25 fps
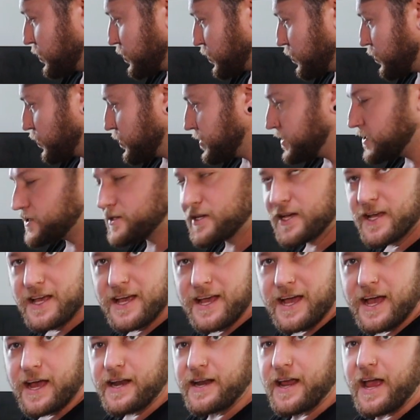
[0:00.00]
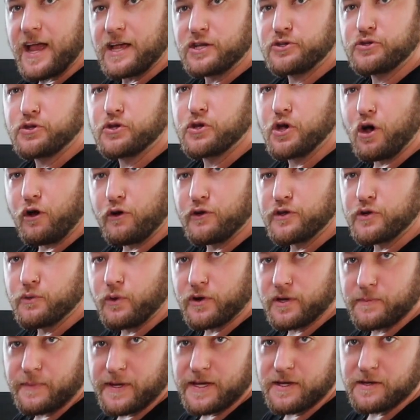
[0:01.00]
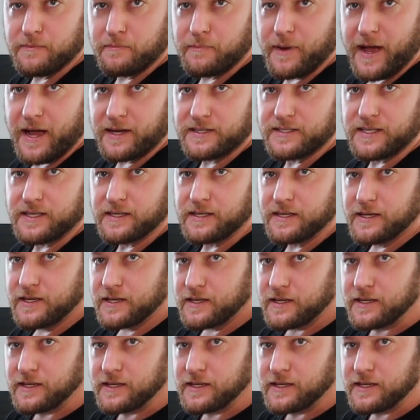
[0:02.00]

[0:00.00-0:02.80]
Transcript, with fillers: the corners, and as you go, you want to be compacting.